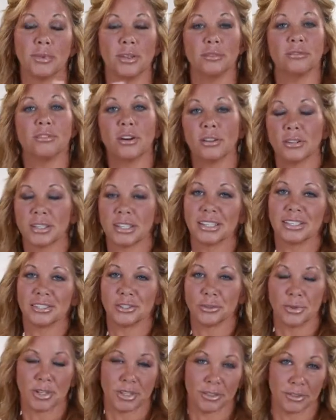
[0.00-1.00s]
be falling
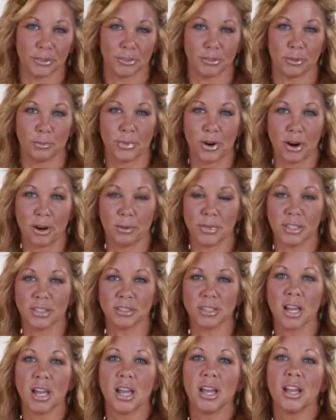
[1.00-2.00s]
into one of those
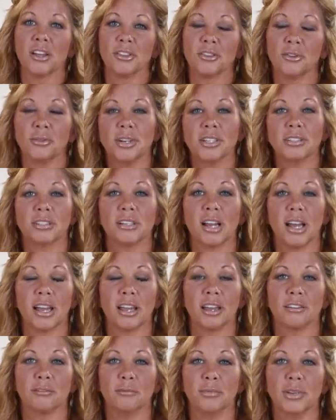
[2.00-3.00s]
departments. The reason I
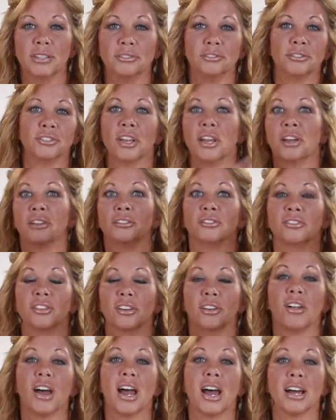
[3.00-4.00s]
have been sans
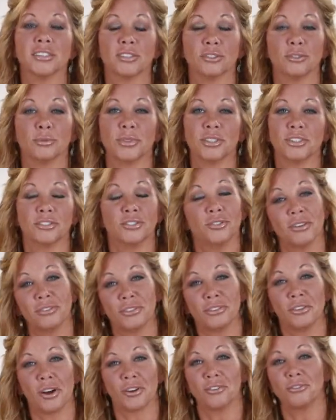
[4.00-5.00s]
the class is because you
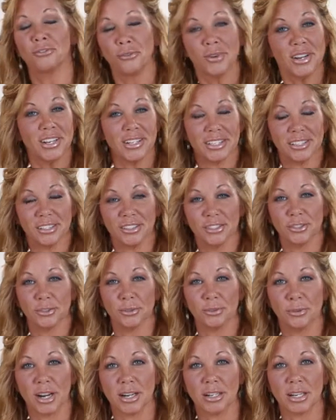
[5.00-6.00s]
have a lot of reading to
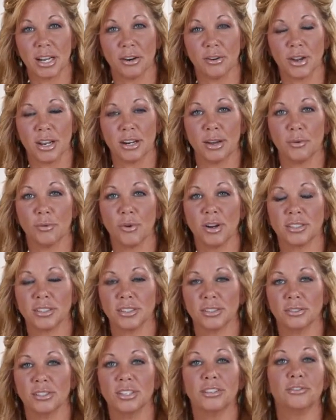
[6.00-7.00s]
do right now, and I
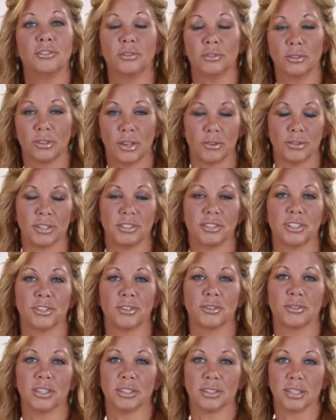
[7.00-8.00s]
want to leave you alone
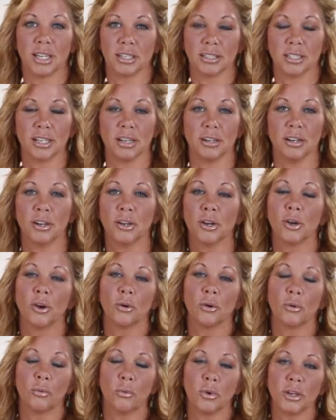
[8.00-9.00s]
until you get that done.
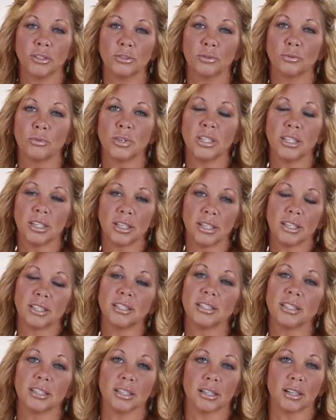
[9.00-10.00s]
Once we get
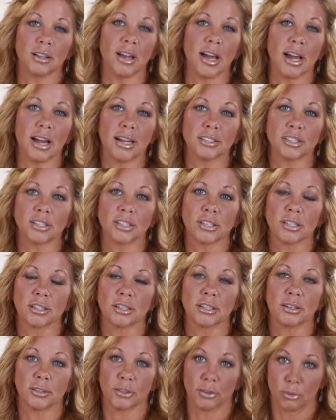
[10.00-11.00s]
into the class,
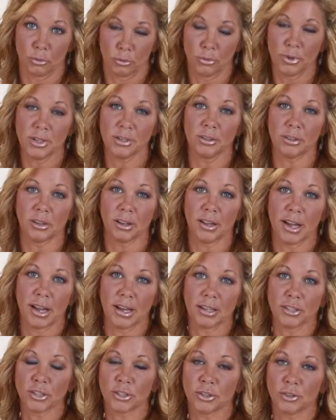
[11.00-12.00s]
the real
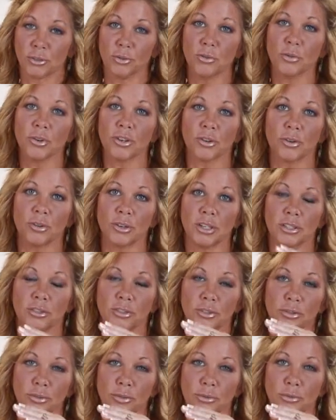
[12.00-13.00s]
class, you are going
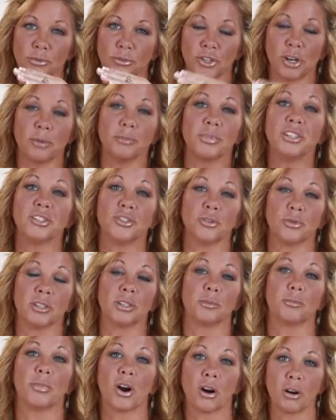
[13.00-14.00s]
to jump into a
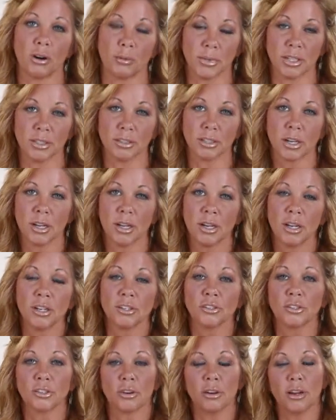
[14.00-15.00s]
department.
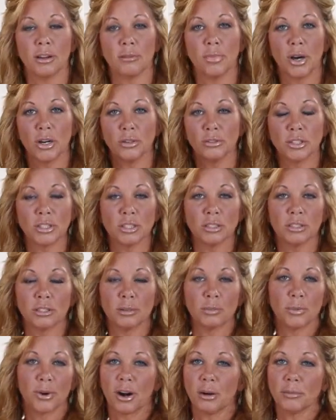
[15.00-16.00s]
So I posted the
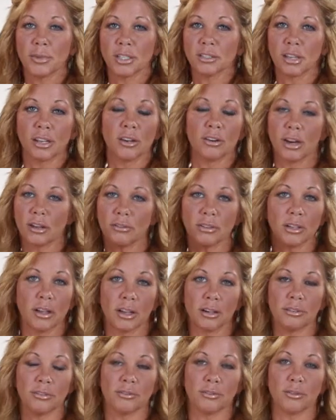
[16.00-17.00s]
departments. I don't have a
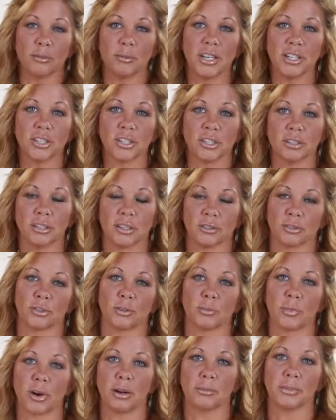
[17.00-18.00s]
lot of information in those
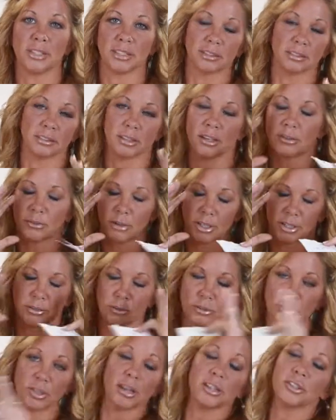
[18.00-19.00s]
departments because I don't want
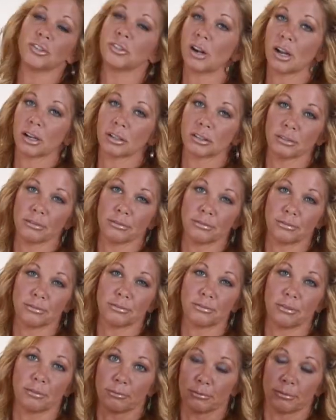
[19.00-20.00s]
you sidetracked
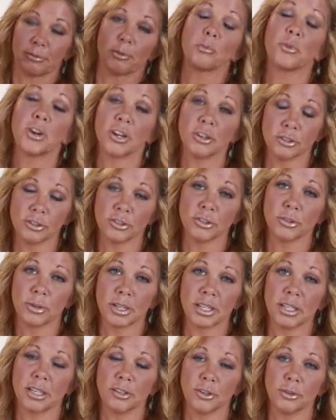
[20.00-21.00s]
from what you're
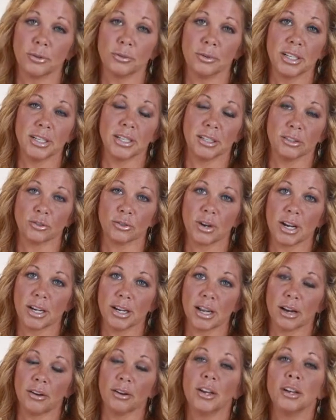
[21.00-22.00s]
doing in your readings
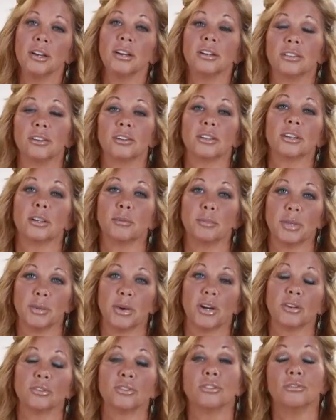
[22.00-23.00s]
right now. They're going to be
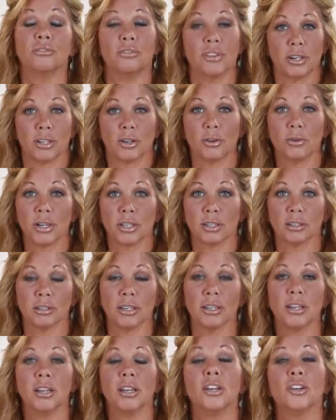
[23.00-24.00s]
posted very
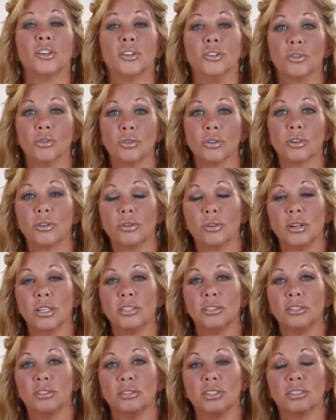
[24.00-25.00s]
quickly. You're
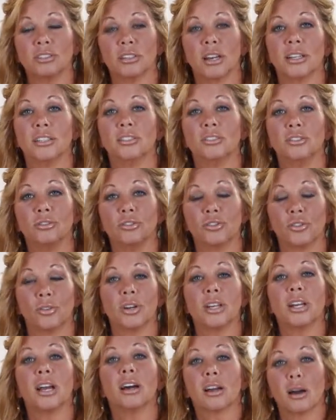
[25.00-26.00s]
going to decide to
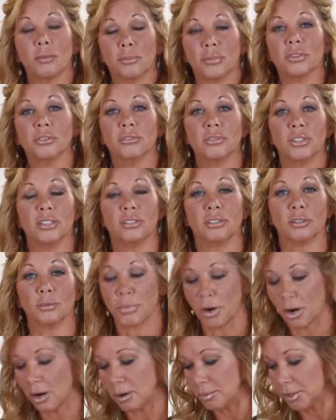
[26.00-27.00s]
join a couple of these
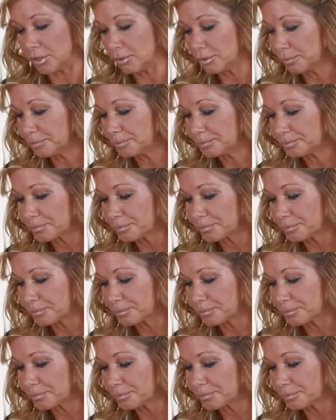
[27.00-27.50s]
departments.